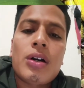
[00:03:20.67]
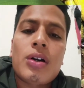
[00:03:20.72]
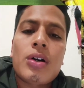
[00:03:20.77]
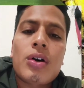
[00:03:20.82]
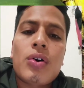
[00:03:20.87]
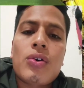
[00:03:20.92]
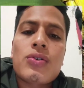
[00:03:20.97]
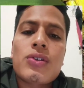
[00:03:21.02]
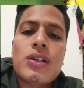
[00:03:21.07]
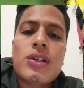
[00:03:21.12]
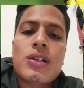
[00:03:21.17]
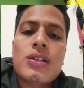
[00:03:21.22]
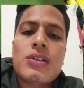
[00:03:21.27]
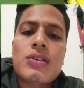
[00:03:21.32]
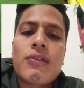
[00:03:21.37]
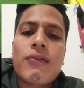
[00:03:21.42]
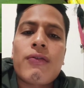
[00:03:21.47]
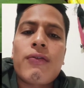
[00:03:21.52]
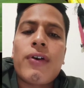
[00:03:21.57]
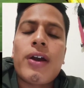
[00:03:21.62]

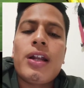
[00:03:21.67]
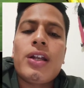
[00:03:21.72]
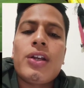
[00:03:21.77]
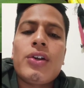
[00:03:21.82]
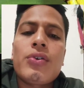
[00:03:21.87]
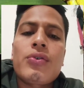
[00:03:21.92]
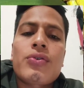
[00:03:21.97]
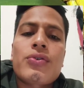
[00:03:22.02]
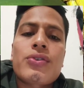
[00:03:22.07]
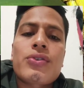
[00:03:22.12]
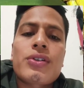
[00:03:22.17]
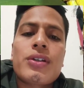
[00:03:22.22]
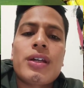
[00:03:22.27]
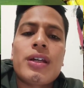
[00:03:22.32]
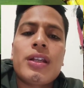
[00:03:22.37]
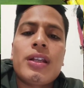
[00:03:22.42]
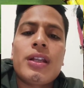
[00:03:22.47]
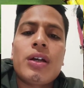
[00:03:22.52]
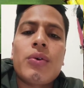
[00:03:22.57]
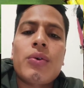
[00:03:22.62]
causes failures
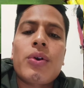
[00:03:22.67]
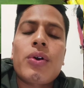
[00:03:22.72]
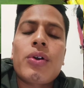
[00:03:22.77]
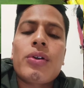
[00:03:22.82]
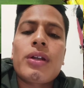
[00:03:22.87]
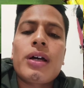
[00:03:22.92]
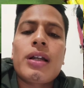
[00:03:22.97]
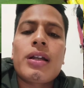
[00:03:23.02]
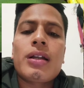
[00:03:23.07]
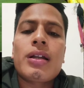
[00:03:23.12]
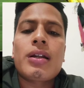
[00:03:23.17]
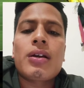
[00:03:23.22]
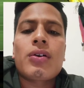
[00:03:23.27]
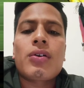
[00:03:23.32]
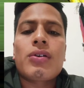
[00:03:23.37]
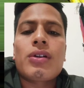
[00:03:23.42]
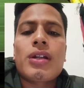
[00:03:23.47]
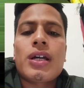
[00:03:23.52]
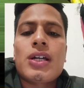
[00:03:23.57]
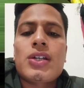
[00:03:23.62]
in neuronal
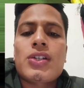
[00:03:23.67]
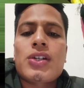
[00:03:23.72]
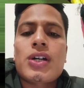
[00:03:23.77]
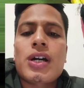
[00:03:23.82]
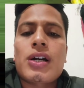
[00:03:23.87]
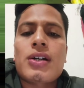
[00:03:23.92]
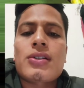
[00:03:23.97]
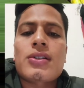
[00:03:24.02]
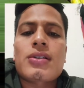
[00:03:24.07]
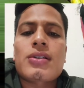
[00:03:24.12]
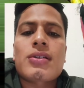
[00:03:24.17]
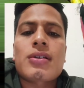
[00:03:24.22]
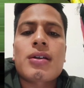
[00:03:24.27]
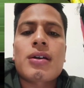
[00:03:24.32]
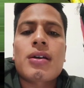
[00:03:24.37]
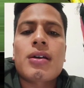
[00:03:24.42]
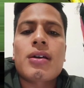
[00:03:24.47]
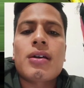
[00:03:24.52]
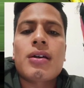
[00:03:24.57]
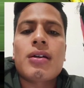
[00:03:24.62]
connections.
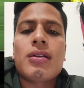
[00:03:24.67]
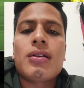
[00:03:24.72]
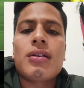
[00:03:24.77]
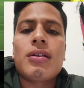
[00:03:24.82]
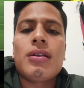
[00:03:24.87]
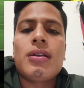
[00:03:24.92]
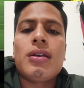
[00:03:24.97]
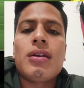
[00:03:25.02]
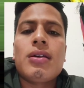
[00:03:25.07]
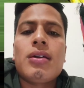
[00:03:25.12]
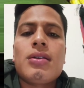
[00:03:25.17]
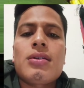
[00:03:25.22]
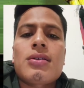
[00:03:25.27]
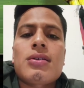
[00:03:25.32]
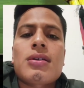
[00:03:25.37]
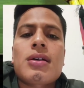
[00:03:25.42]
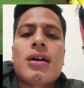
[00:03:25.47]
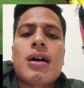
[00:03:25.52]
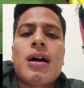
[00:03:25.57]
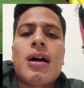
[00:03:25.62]

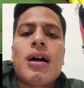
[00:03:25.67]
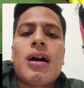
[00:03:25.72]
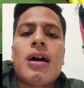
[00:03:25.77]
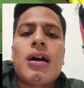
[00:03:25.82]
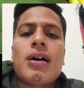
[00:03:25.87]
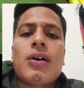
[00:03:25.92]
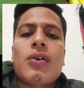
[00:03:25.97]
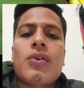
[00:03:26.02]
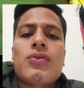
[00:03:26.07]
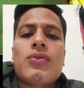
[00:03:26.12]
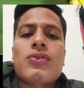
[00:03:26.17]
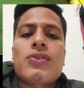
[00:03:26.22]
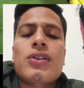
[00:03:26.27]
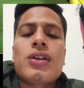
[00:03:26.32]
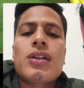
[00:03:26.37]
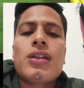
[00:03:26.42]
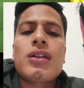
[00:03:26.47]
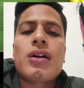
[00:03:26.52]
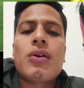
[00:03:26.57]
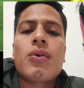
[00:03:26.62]
This is
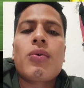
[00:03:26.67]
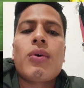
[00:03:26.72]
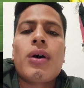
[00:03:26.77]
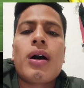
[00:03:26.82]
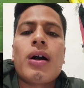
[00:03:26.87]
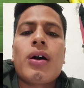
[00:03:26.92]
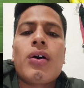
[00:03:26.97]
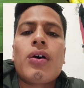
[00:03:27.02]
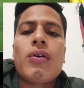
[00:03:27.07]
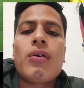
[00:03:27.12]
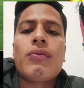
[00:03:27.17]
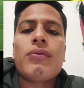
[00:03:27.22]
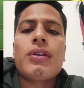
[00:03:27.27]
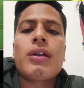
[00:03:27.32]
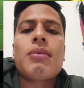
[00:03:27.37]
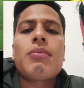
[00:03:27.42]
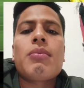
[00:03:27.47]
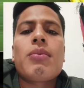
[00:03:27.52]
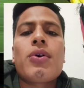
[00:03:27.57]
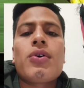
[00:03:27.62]
considered one of
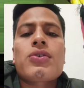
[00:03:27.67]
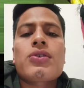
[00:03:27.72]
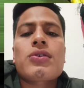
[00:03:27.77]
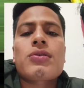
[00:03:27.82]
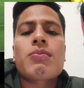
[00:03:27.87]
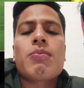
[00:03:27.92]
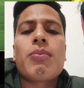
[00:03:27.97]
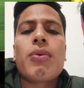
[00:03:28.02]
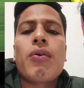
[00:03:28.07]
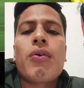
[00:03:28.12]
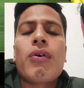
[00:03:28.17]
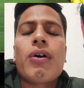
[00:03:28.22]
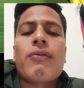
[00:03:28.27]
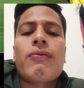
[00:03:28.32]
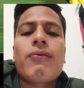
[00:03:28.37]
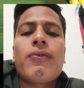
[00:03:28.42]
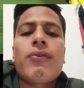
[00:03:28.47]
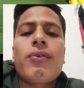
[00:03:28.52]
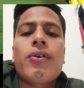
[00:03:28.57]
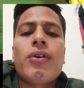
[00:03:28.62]
the most
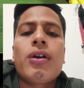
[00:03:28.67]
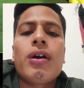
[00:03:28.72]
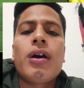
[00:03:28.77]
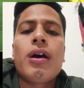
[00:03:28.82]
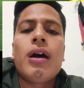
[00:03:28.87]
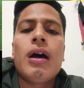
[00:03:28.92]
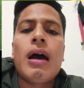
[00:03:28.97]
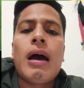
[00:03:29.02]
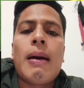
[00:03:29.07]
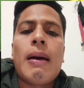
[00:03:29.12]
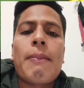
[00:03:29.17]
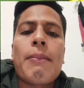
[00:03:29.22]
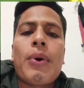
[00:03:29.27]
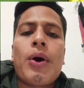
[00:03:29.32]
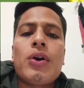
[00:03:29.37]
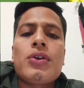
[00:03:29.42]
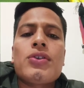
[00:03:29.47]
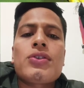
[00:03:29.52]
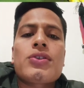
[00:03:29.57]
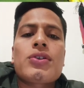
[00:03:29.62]
powerful
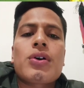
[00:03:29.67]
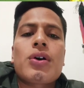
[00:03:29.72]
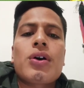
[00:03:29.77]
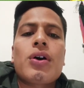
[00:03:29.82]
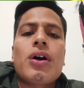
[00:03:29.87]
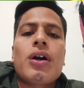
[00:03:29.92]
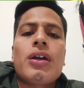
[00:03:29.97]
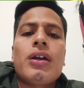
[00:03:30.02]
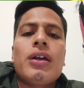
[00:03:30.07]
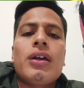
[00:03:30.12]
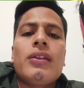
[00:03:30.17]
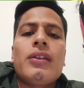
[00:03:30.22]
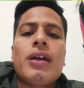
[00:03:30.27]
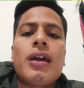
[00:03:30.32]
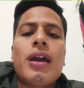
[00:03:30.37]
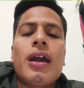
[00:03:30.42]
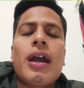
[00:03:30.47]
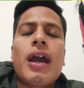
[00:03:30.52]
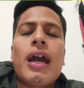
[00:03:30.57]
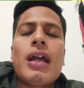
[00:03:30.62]
points in
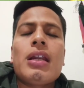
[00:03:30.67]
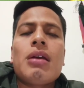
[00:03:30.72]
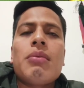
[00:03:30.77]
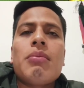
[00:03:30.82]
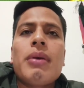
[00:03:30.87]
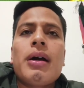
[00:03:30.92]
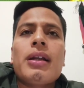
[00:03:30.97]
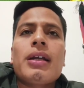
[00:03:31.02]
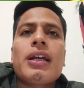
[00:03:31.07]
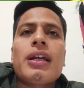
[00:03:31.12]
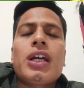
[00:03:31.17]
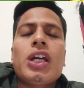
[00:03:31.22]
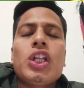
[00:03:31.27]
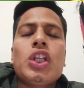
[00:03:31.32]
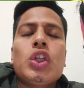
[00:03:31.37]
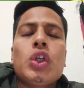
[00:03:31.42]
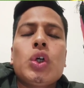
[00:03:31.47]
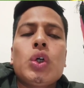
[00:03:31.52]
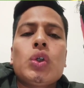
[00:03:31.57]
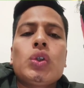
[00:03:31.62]
the animal
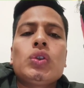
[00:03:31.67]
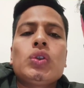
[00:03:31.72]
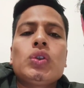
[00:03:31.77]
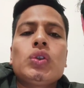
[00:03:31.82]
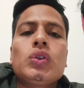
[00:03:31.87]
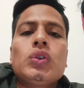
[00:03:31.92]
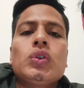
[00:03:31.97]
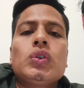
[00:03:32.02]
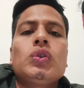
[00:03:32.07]
kingdom.